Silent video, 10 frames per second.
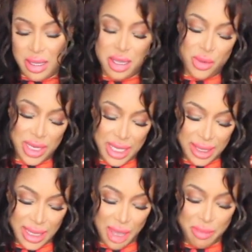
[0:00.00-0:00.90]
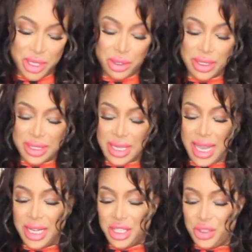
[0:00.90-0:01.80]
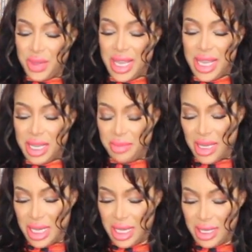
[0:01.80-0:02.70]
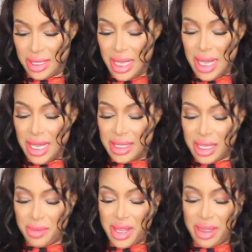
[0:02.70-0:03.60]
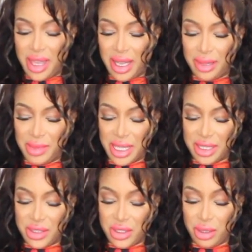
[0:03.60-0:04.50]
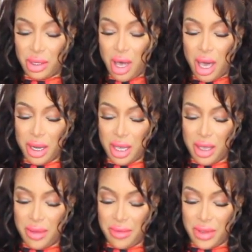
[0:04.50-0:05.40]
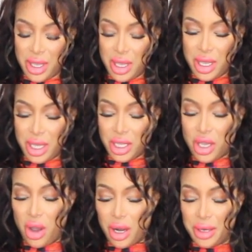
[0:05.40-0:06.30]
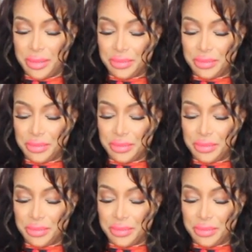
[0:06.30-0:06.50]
You want to get that middle as tight as you can because it's going to be thick because there's a lot of yarn.